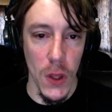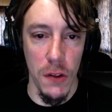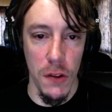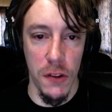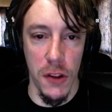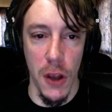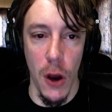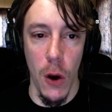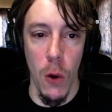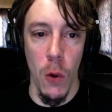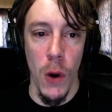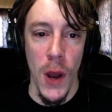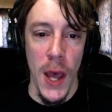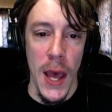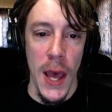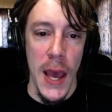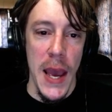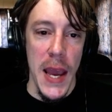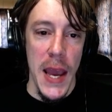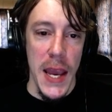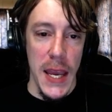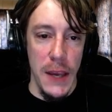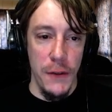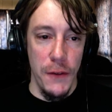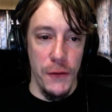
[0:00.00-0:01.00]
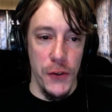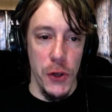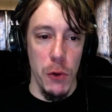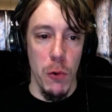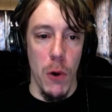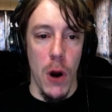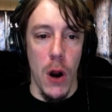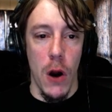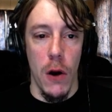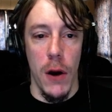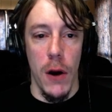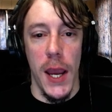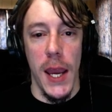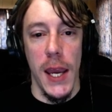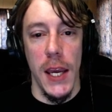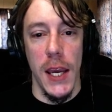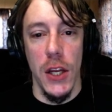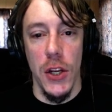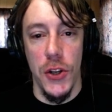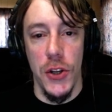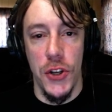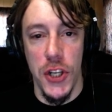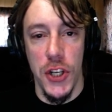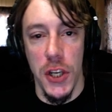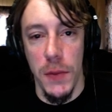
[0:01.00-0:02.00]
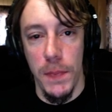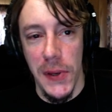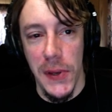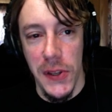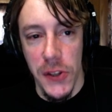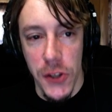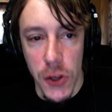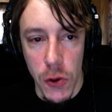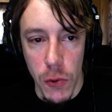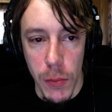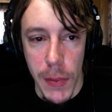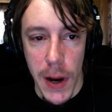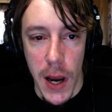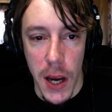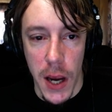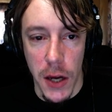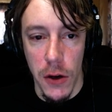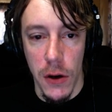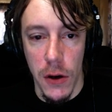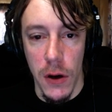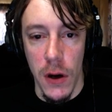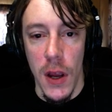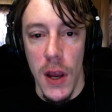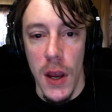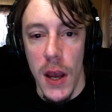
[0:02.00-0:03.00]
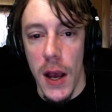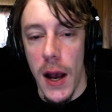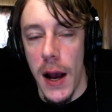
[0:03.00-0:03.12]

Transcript: So if you are a GPU miner,